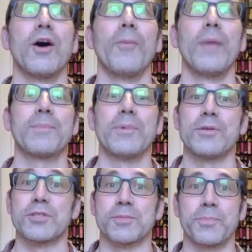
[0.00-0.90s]
make me
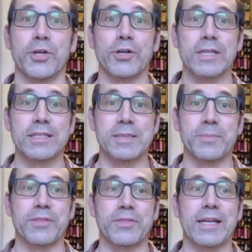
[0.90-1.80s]
just purely
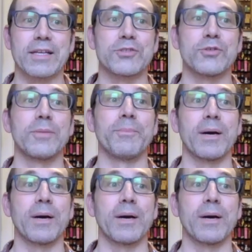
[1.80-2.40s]
sympathetic to him,